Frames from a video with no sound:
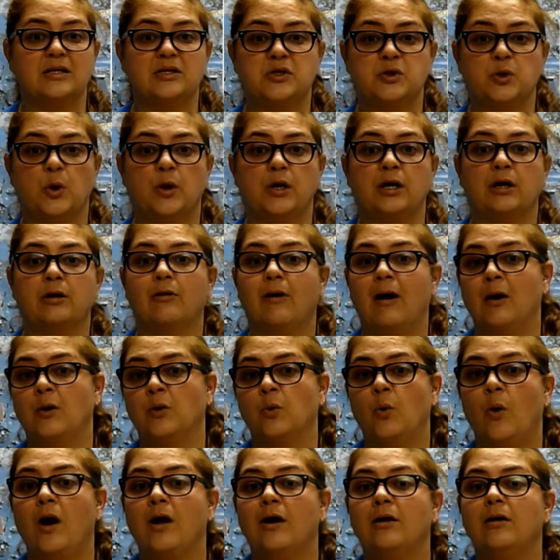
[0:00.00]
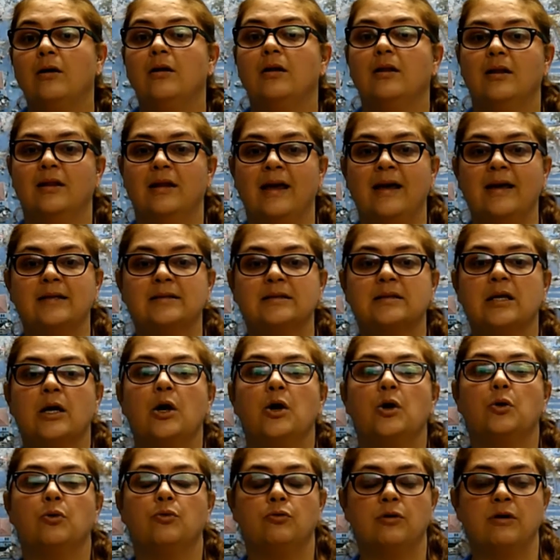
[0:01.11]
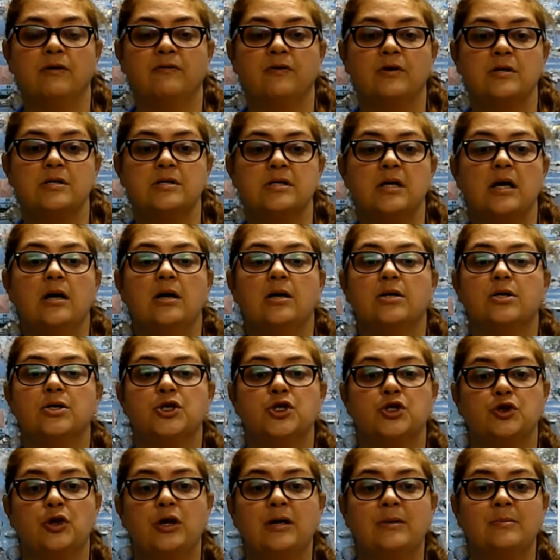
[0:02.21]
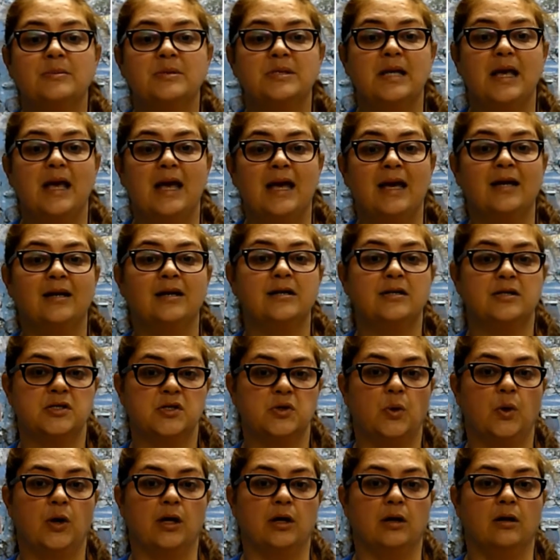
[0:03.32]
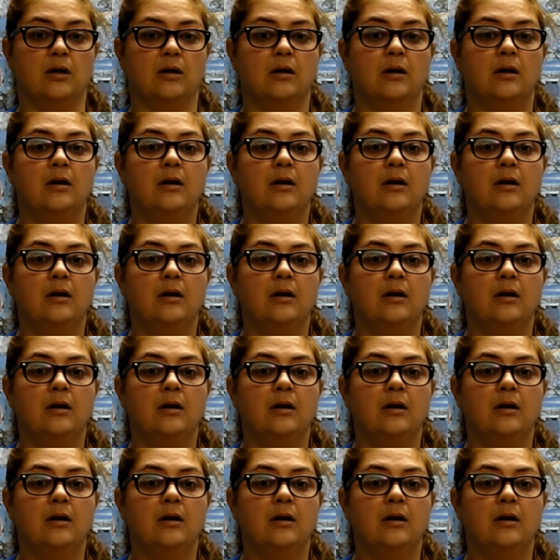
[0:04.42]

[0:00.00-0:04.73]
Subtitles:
is stored in groundwater, lakes, rivers, streams, and in soil.